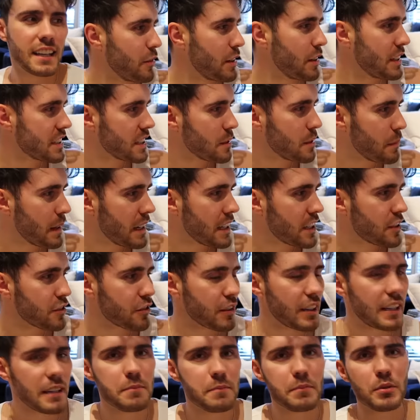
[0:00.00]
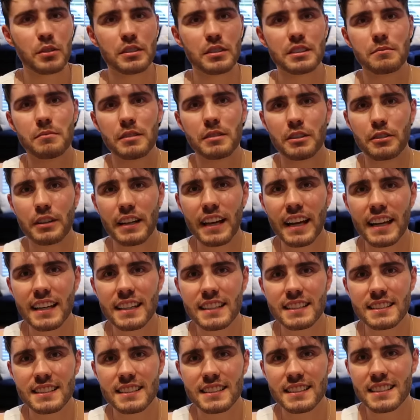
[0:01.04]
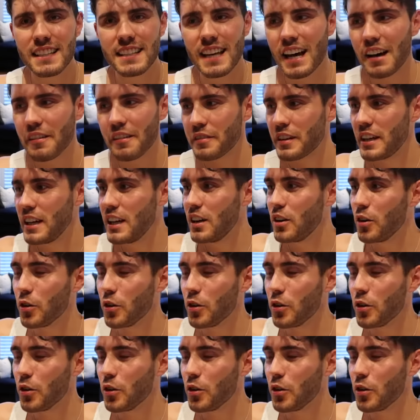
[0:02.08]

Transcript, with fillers: I went to the bakery and bought some little cakes and stuff.